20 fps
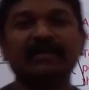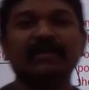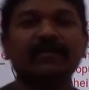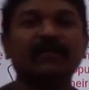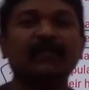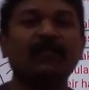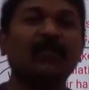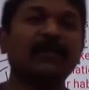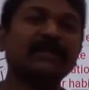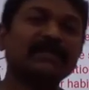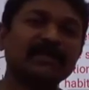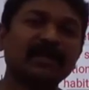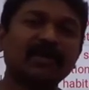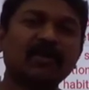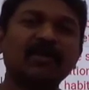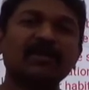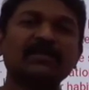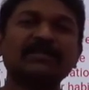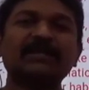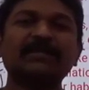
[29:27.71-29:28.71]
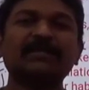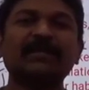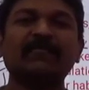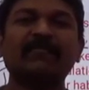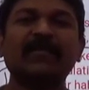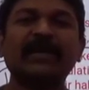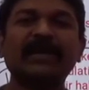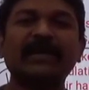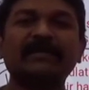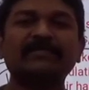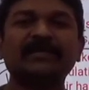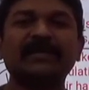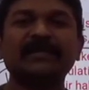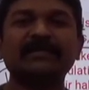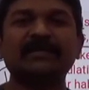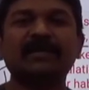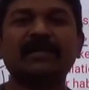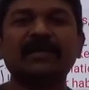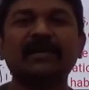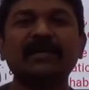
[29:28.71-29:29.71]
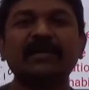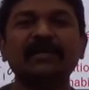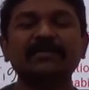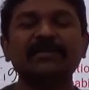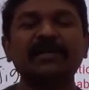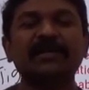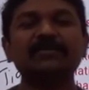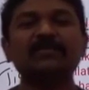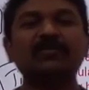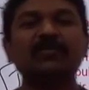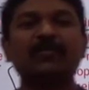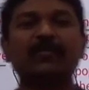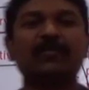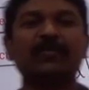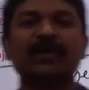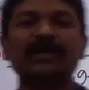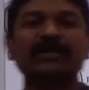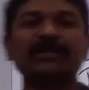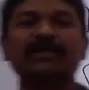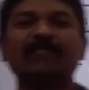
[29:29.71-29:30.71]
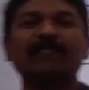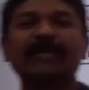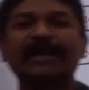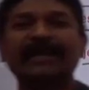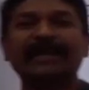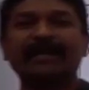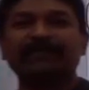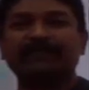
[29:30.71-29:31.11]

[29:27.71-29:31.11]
What is the concept of wildlife sanctuary? Just to protect the wildlife.